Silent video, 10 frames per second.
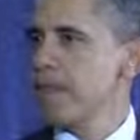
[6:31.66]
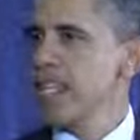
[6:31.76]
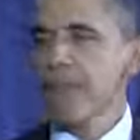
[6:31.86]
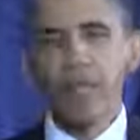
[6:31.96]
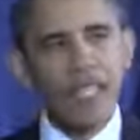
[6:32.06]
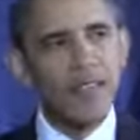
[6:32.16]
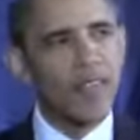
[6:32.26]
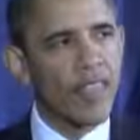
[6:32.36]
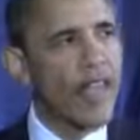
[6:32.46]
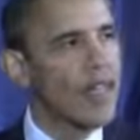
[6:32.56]
He
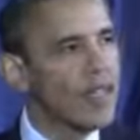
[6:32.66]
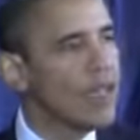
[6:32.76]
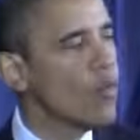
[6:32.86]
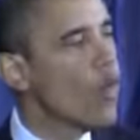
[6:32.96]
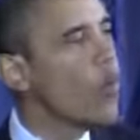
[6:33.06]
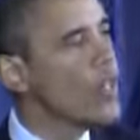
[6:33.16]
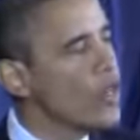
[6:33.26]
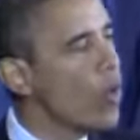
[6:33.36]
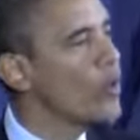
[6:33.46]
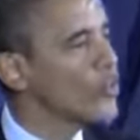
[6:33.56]
believed then what we
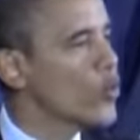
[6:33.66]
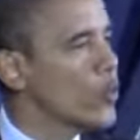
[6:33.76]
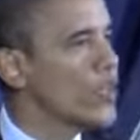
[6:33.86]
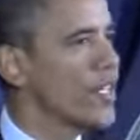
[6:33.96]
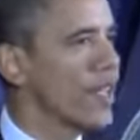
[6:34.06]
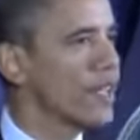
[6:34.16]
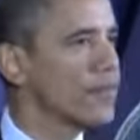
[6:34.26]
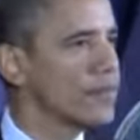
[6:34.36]
know is true today,